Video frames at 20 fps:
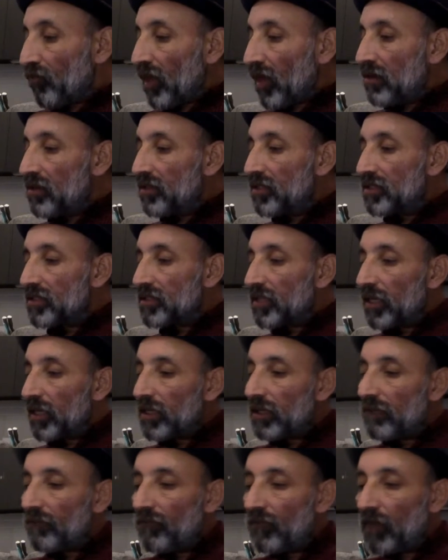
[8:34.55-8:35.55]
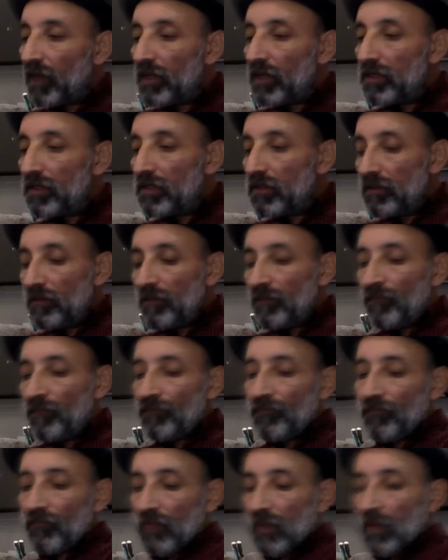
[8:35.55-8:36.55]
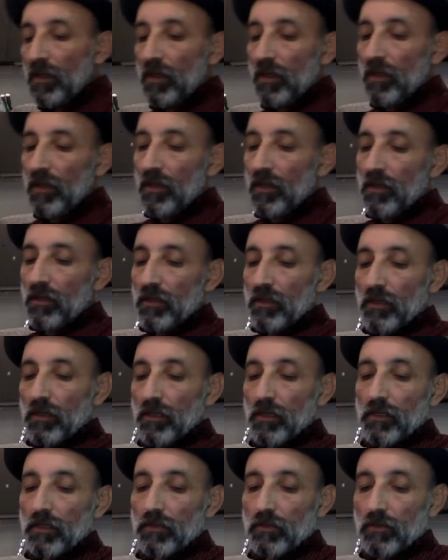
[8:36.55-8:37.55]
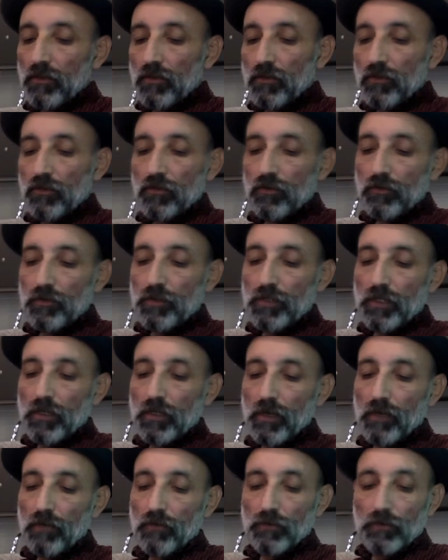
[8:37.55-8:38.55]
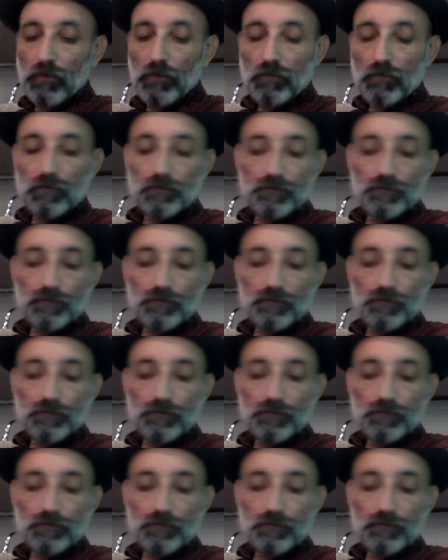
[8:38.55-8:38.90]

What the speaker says: He's like a fun kid to be around.